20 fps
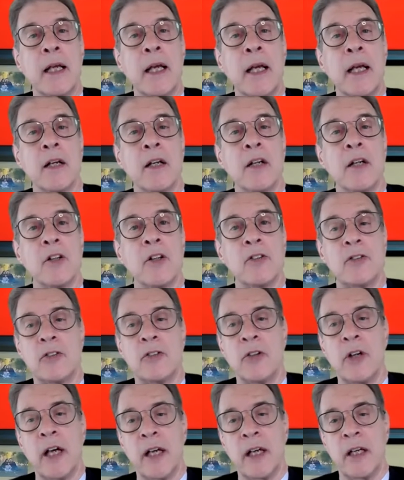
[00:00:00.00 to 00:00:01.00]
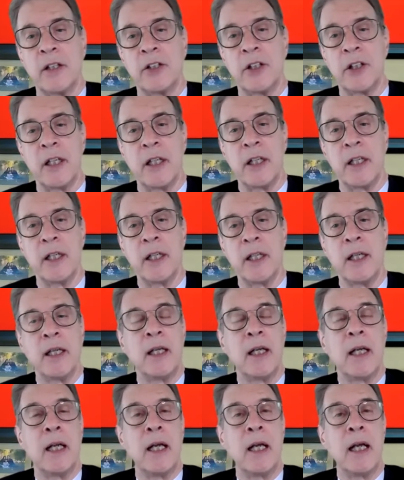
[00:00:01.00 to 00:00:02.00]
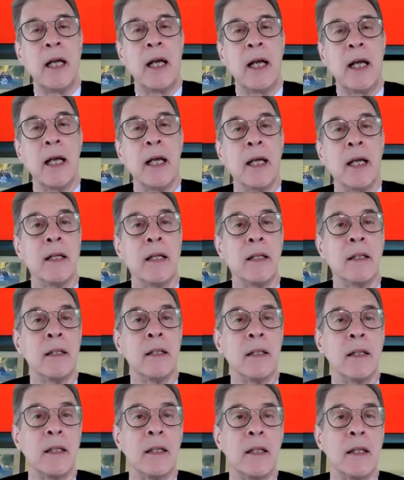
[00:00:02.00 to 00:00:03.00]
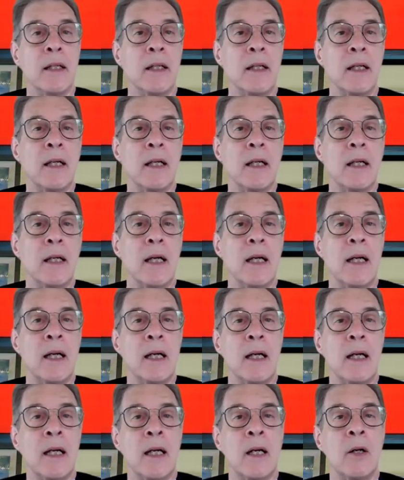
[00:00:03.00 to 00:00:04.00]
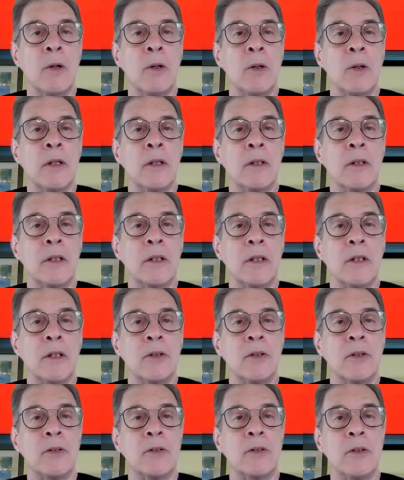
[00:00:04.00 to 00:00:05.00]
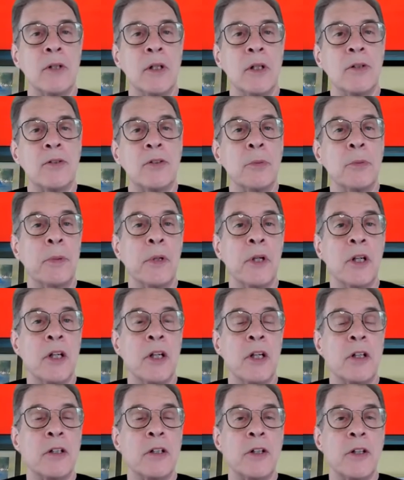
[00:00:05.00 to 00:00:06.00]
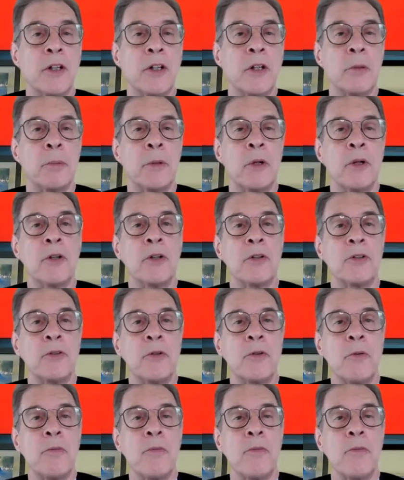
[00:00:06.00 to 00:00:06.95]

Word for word: candidate strategy and uh, how it is uh, superior to your opponents?